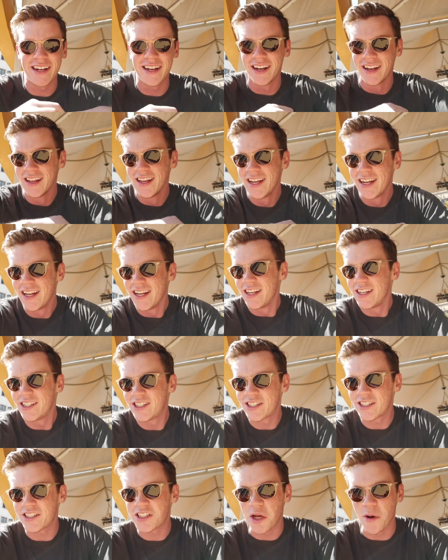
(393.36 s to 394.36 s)
and
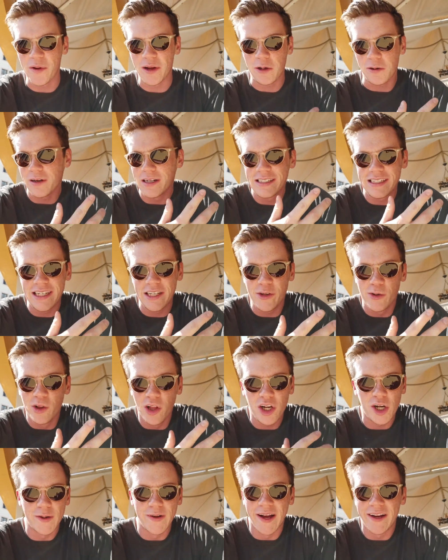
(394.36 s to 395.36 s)
just going crazy, and you
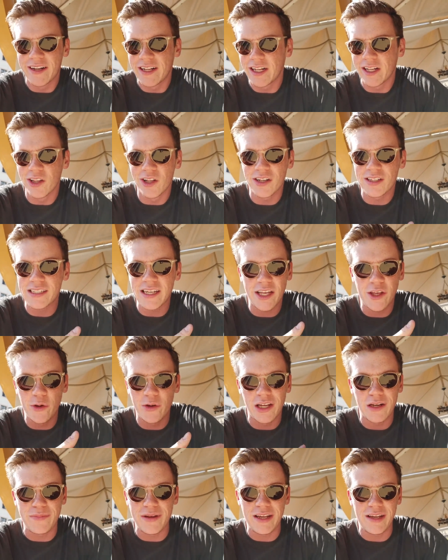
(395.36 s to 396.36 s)
look around and it looks like
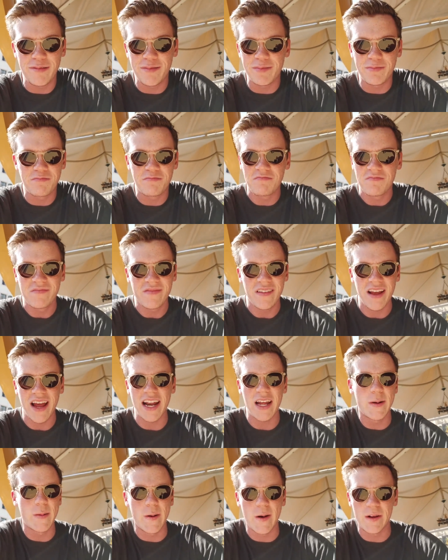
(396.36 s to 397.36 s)
you could be
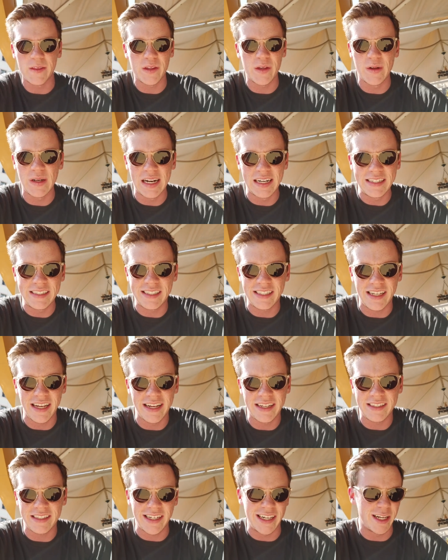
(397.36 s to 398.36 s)
anywhere in the United
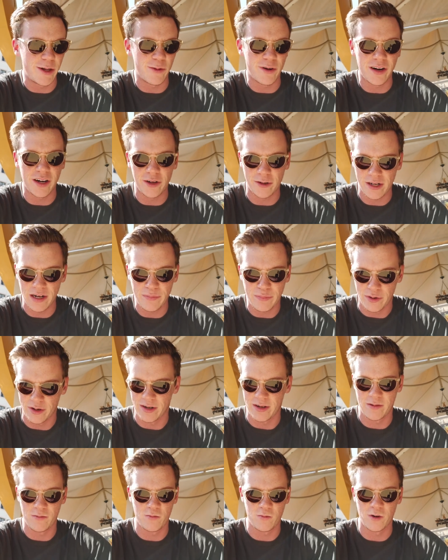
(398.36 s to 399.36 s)
States, anywhere in Great
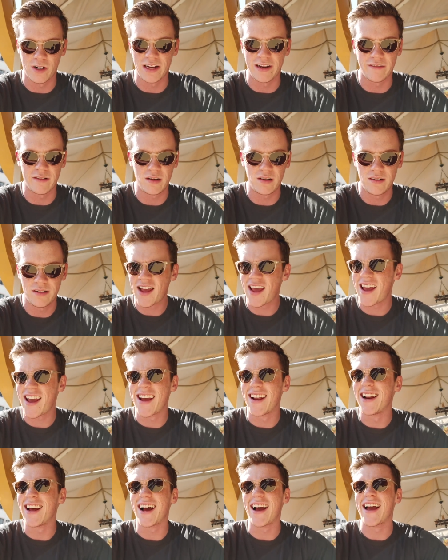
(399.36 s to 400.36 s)
Britain, whatever.
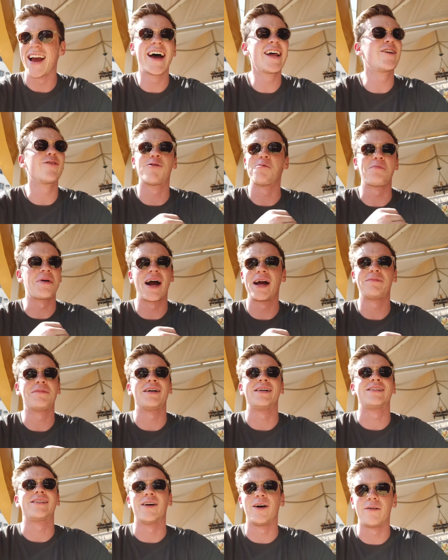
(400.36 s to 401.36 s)
And I had to remind
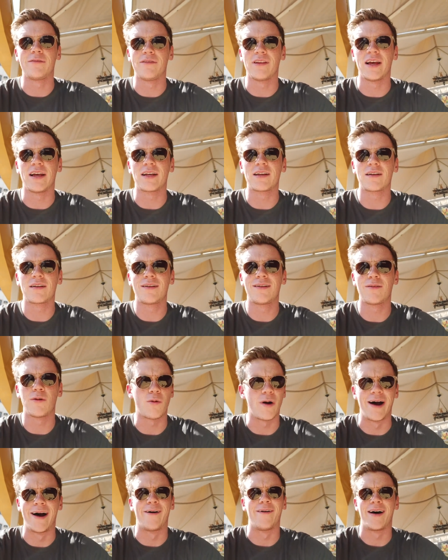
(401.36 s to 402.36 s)
myself, like,
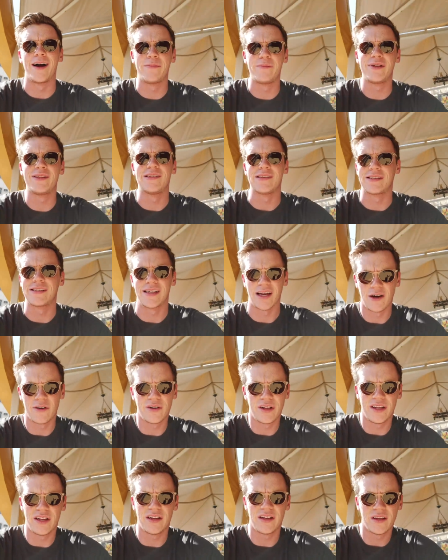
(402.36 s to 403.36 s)
wow, I'm in
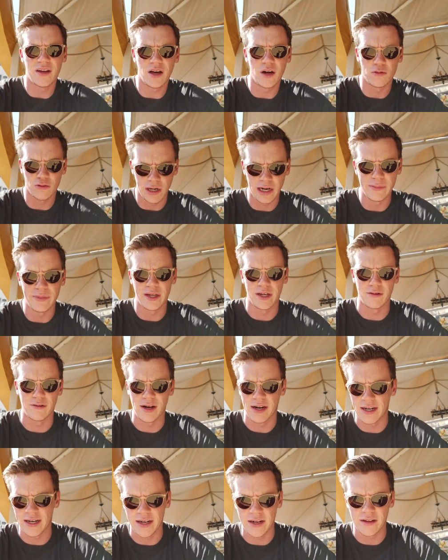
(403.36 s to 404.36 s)
Saudi Arabia
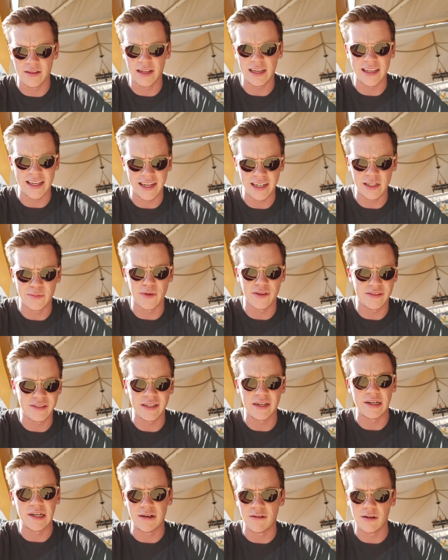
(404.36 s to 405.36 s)
right now, the Kingdom of
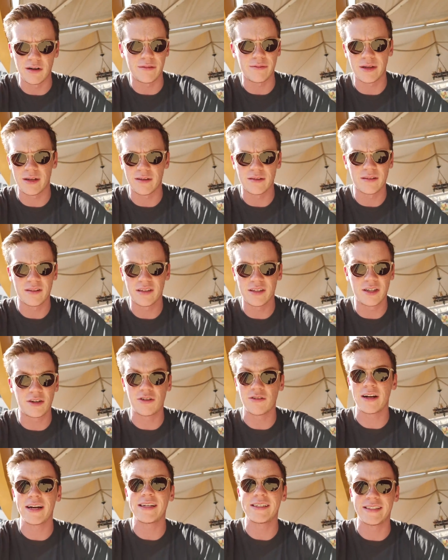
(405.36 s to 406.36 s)
Saudi Arabia. It's
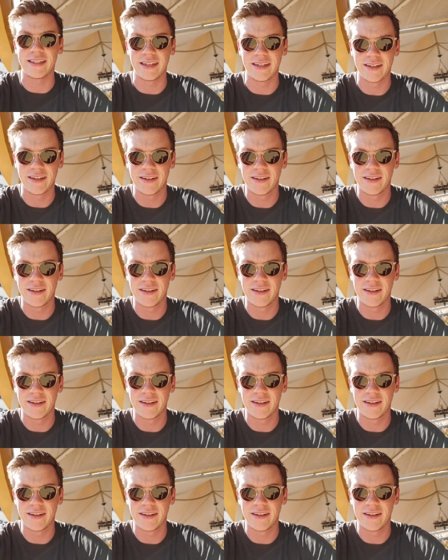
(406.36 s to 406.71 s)
crazy.